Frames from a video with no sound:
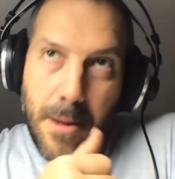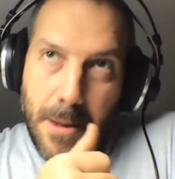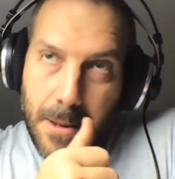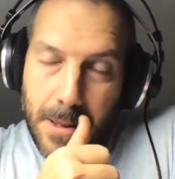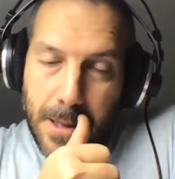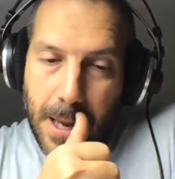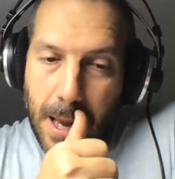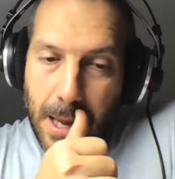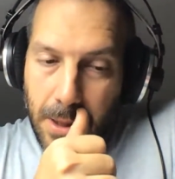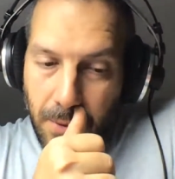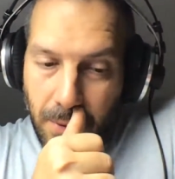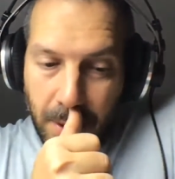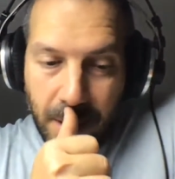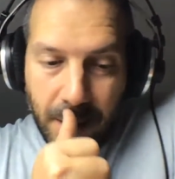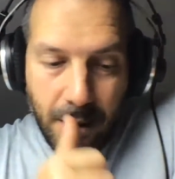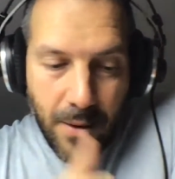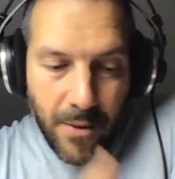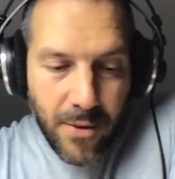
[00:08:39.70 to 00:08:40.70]
the other
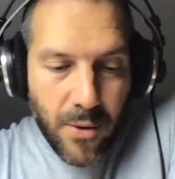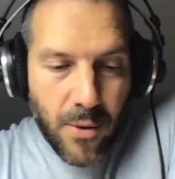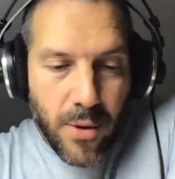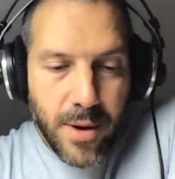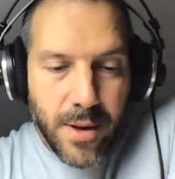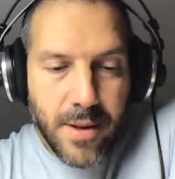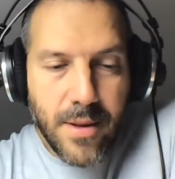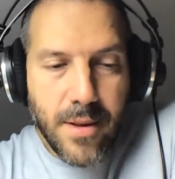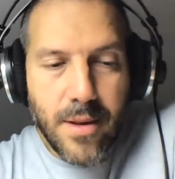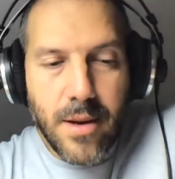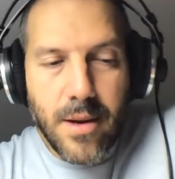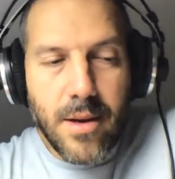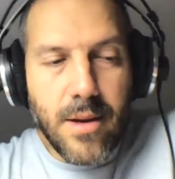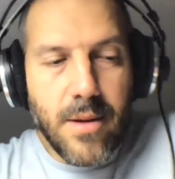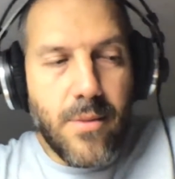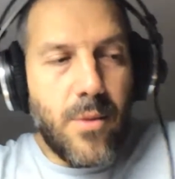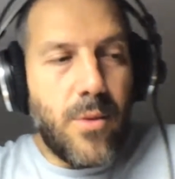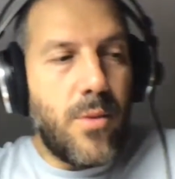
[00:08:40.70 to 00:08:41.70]
thing, of course,
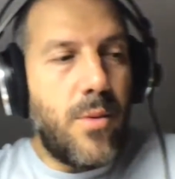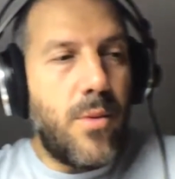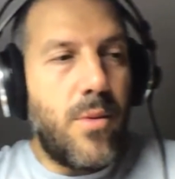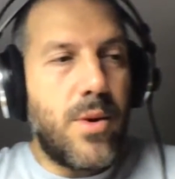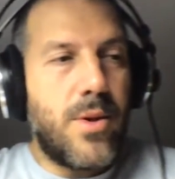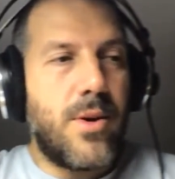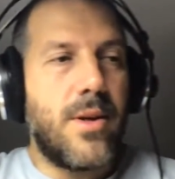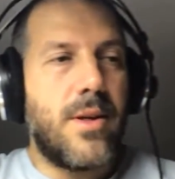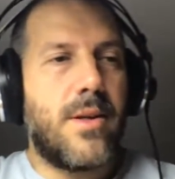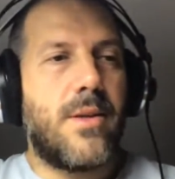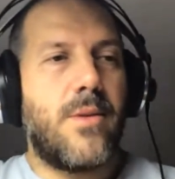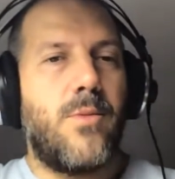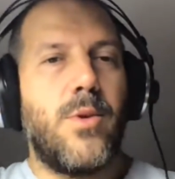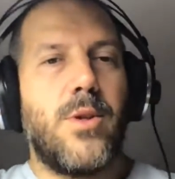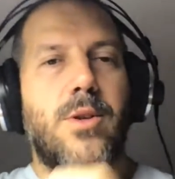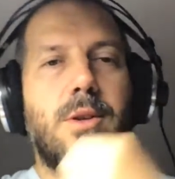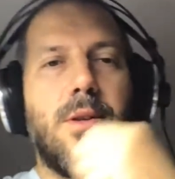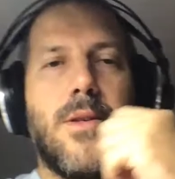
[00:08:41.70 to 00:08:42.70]
which
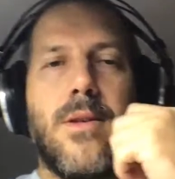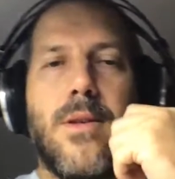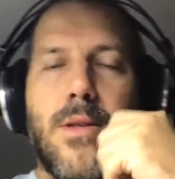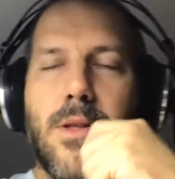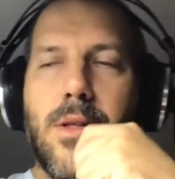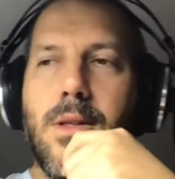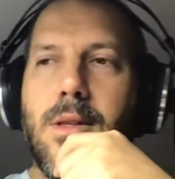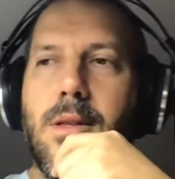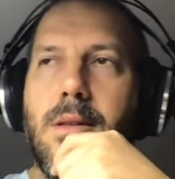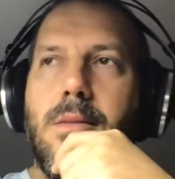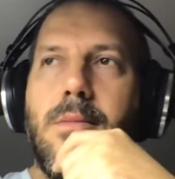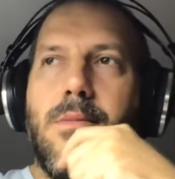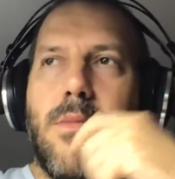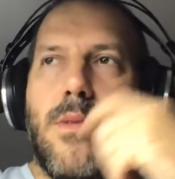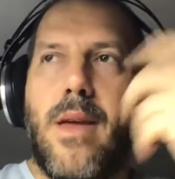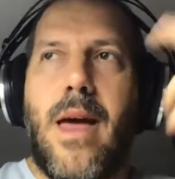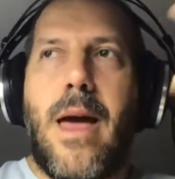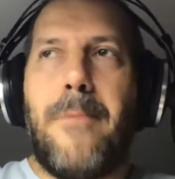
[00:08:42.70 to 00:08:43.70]
is
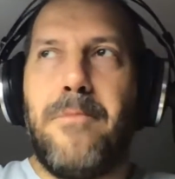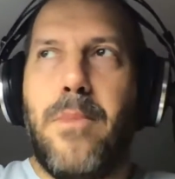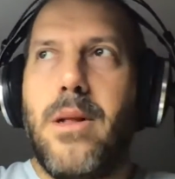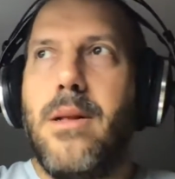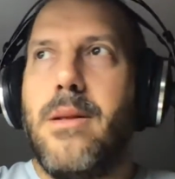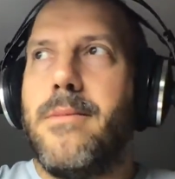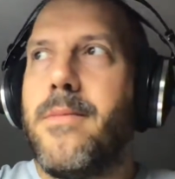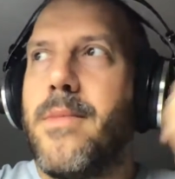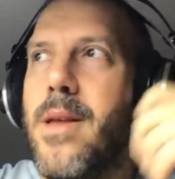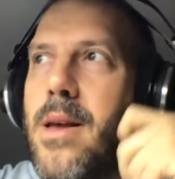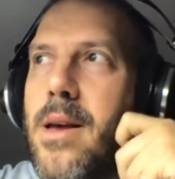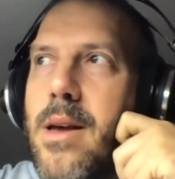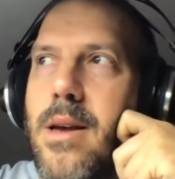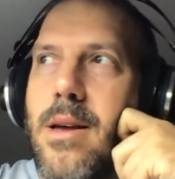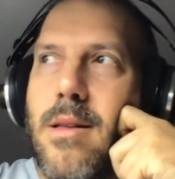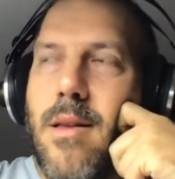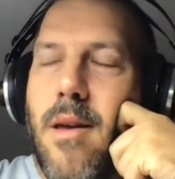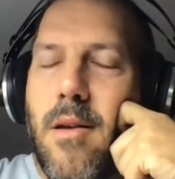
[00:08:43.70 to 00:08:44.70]
Apple,
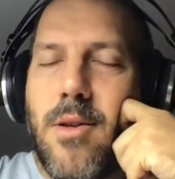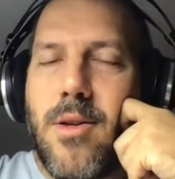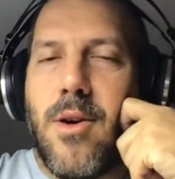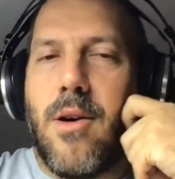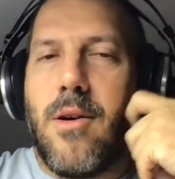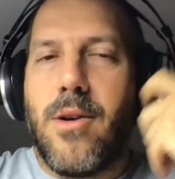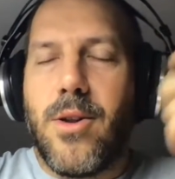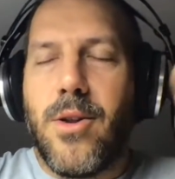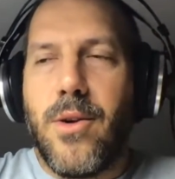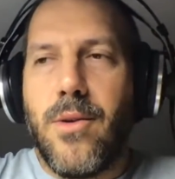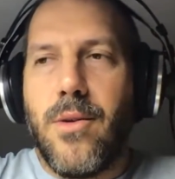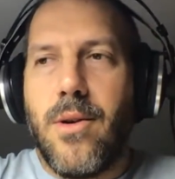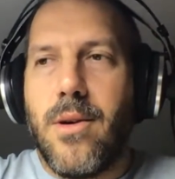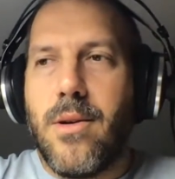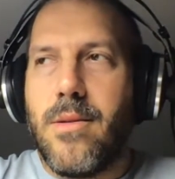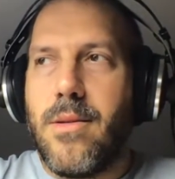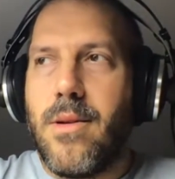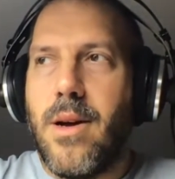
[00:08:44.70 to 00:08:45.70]
they charge
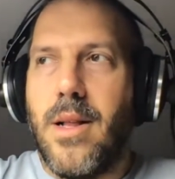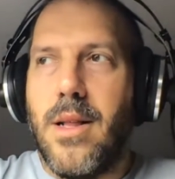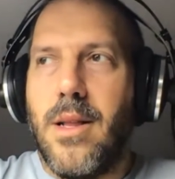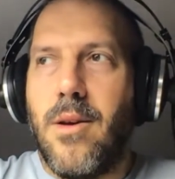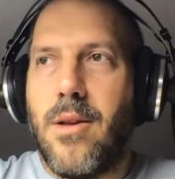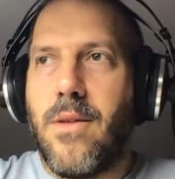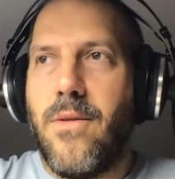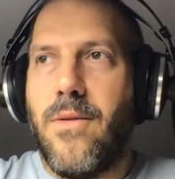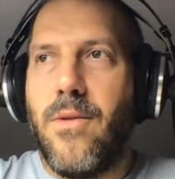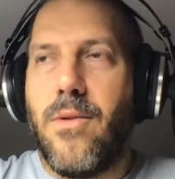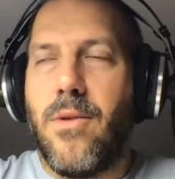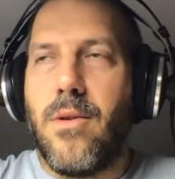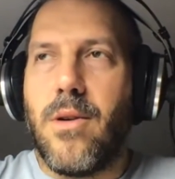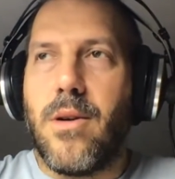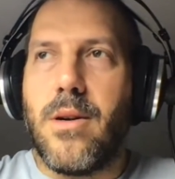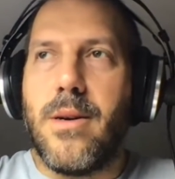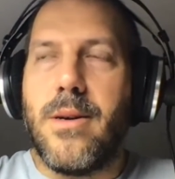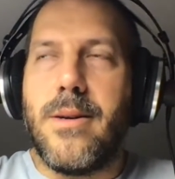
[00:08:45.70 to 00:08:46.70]
you a lot
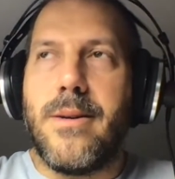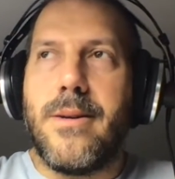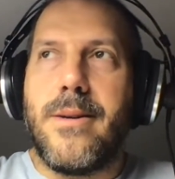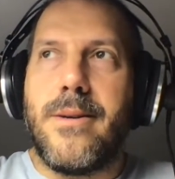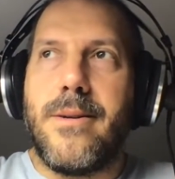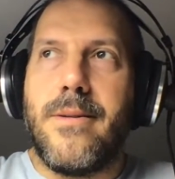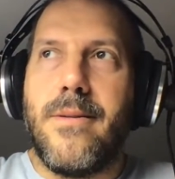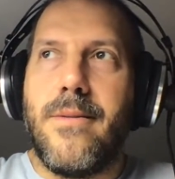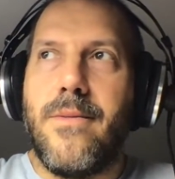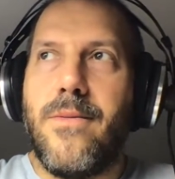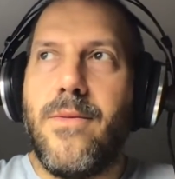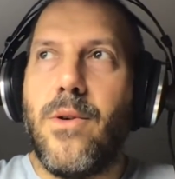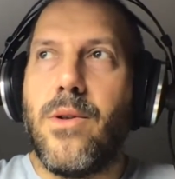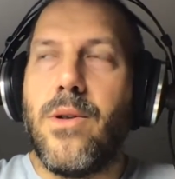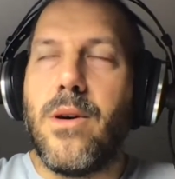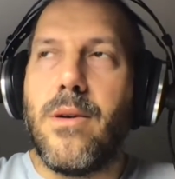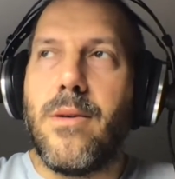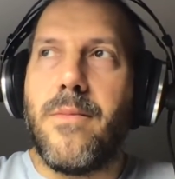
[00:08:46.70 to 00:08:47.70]
for
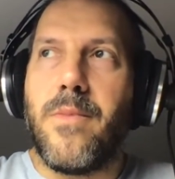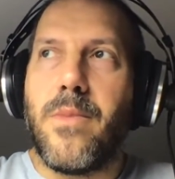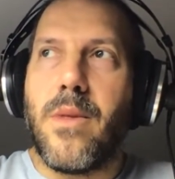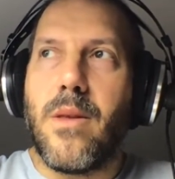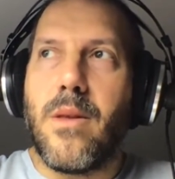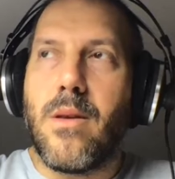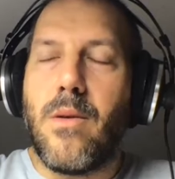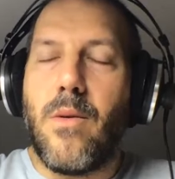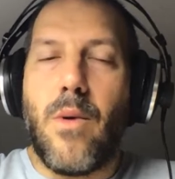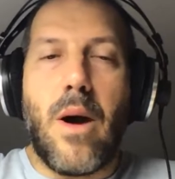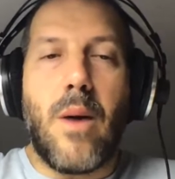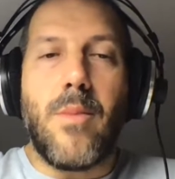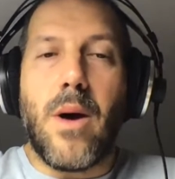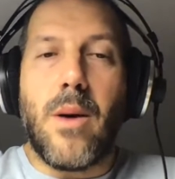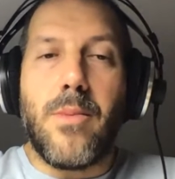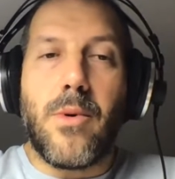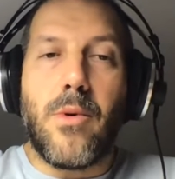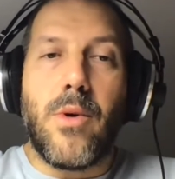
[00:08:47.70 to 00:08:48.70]
the RAM
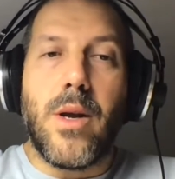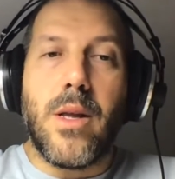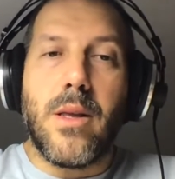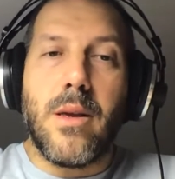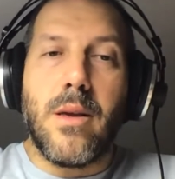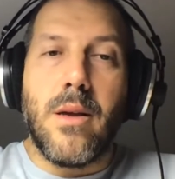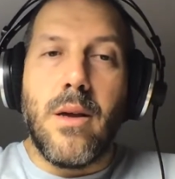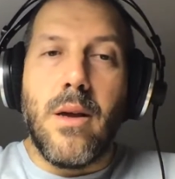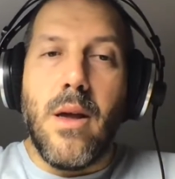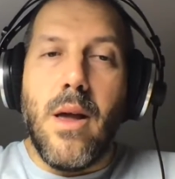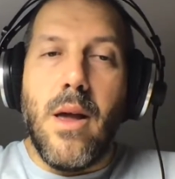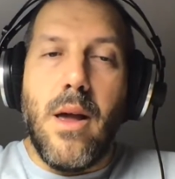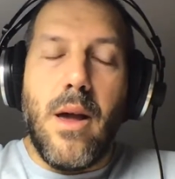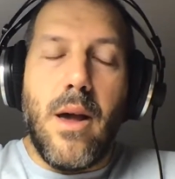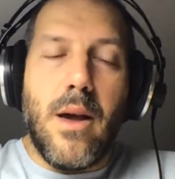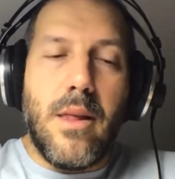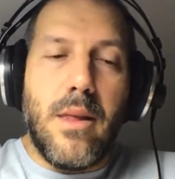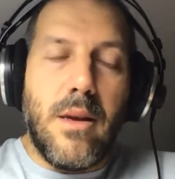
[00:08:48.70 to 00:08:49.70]
upgrade,
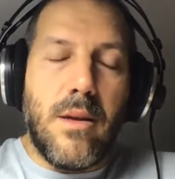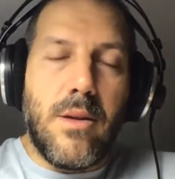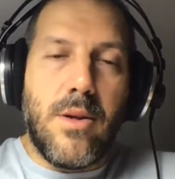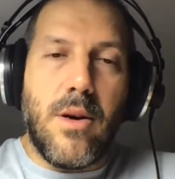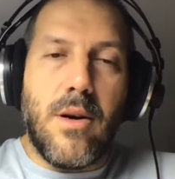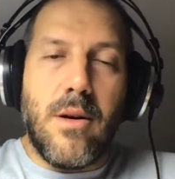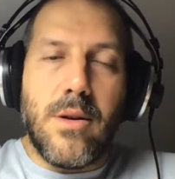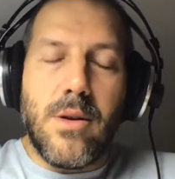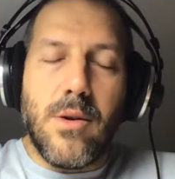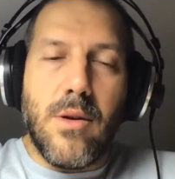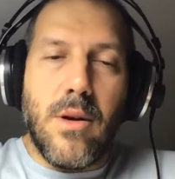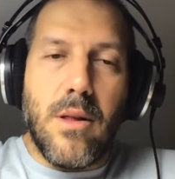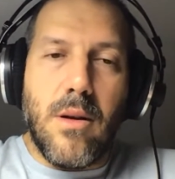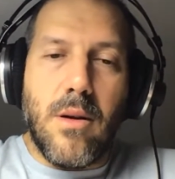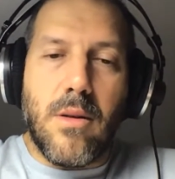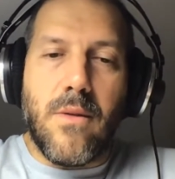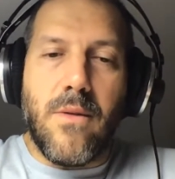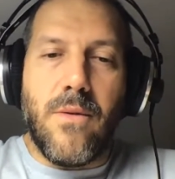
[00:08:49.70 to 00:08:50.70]
and they charge you a
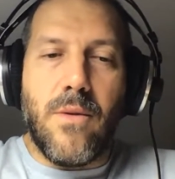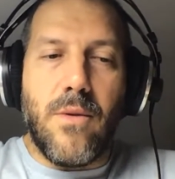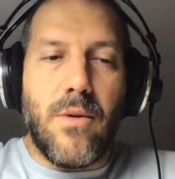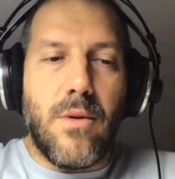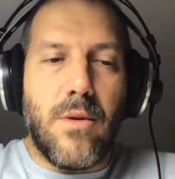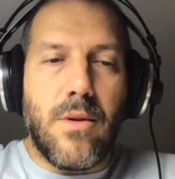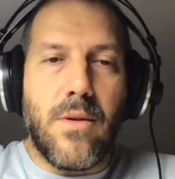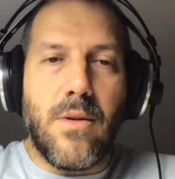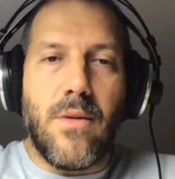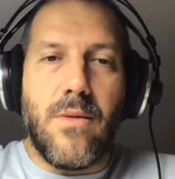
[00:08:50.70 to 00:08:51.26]
lot for